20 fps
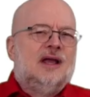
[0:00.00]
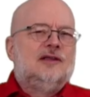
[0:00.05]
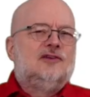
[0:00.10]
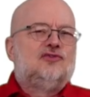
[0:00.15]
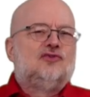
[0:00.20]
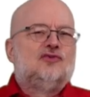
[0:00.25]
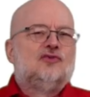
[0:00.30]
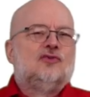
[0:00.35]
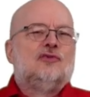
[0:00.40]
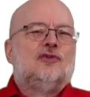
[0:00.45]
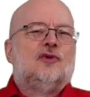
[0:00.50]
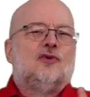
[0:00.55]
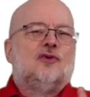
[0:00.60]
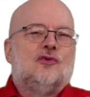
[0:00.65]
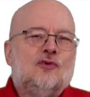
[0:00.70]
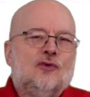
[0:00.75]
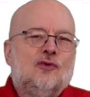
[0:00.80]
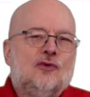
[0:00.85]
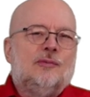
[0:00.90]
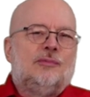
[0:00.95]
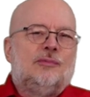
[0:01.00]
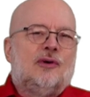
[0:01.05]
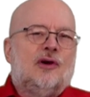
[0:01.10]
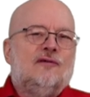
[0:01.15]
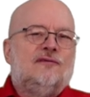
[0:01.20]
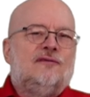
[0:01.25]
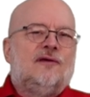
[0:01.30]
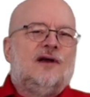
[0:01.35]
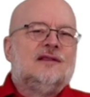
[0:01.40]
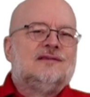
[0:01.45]
sure that all the
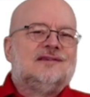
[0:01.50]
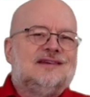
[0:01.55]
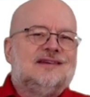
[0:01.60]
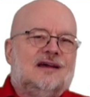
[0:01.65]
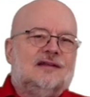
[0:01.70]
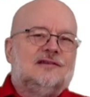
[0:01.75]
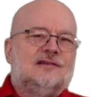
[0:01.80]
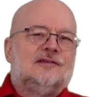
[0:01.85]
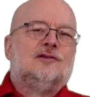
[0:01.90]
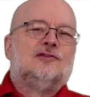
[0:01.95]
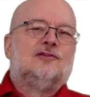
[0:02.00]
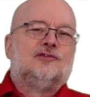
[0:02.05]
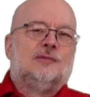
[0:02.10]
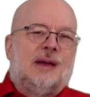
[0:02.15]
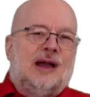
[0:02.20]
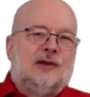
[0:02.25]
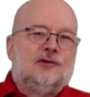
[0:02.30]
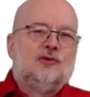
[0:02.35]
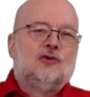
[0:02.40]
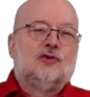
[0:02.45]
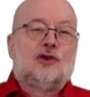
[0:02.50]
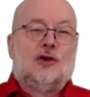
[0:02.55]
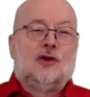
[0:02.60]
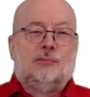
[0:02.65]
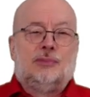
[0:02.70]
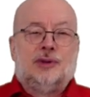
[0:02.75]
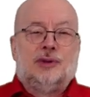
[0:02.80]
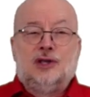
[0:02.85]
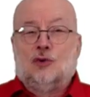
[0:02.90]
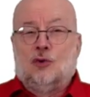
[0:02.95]
profiles and articles about your
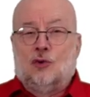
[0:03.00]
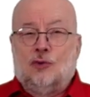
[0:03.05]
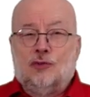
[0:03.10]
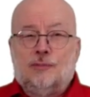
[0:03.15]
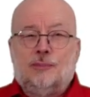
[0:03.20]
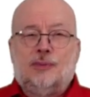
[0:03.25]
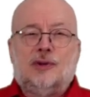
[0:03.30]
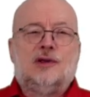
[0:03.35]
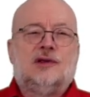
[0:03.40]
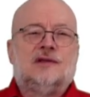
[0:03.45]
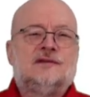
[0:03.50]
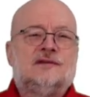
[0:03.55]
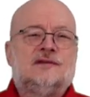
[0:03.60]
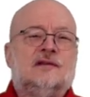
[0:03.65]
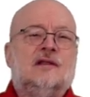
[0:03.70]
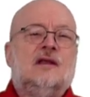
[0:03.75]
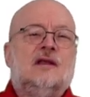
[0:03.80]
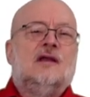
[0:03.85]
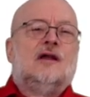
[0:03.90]
company or the person